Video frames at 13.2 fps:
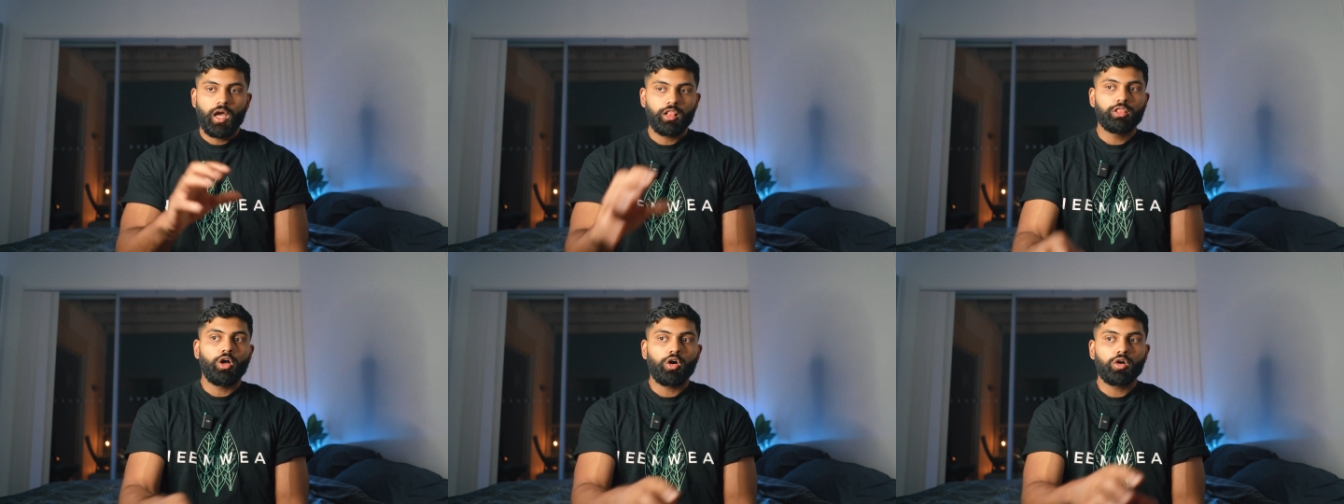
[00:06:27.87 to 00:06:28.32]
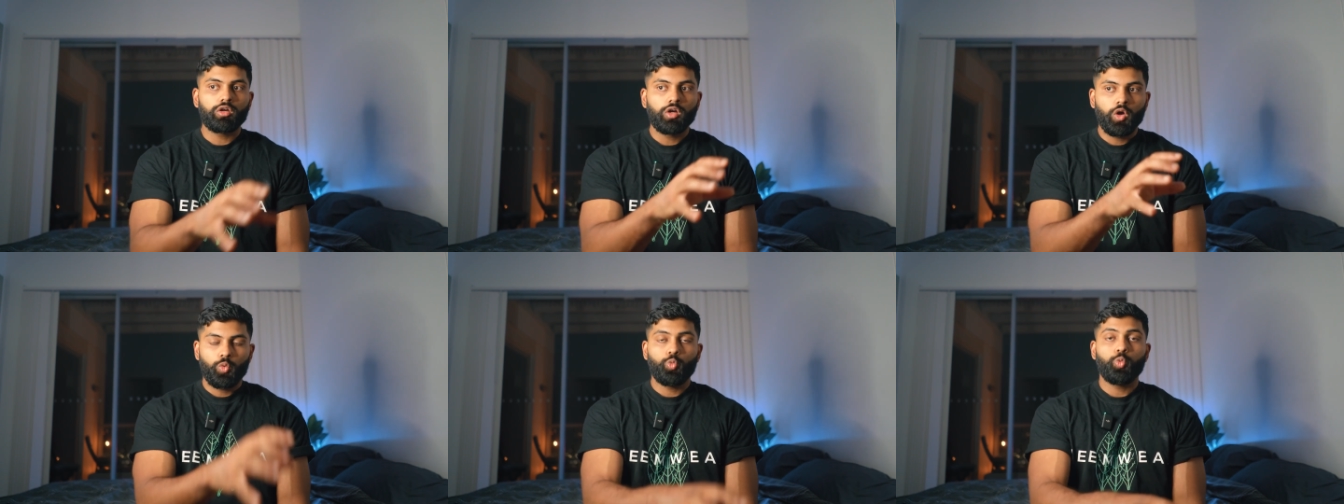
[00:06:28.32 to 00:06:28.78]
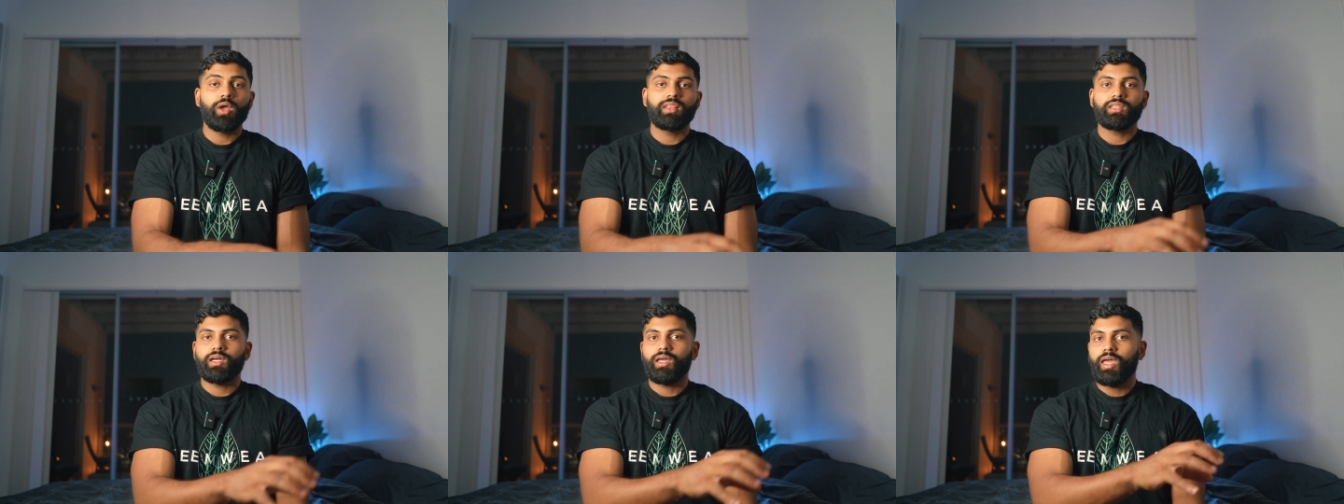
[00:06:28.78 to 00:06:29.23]
along
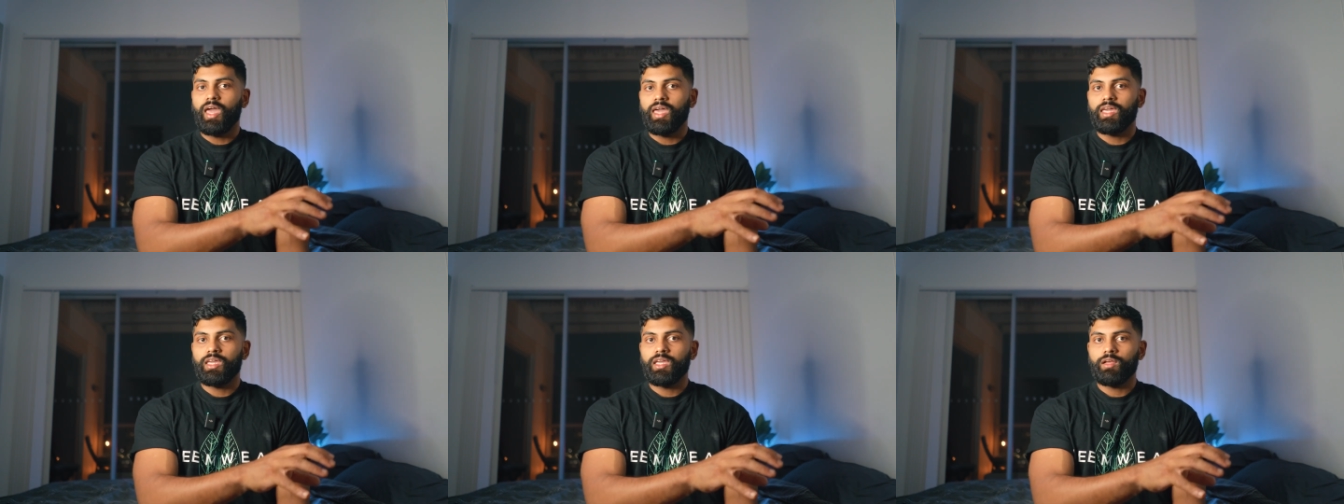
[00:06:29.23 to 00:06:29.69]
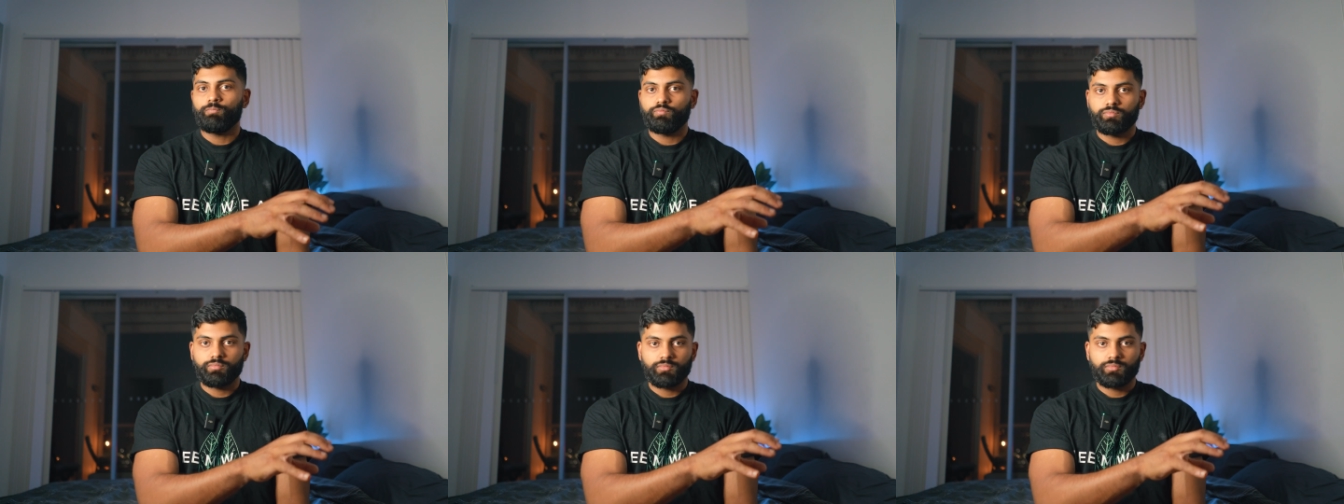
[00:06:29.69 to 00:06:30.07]
with a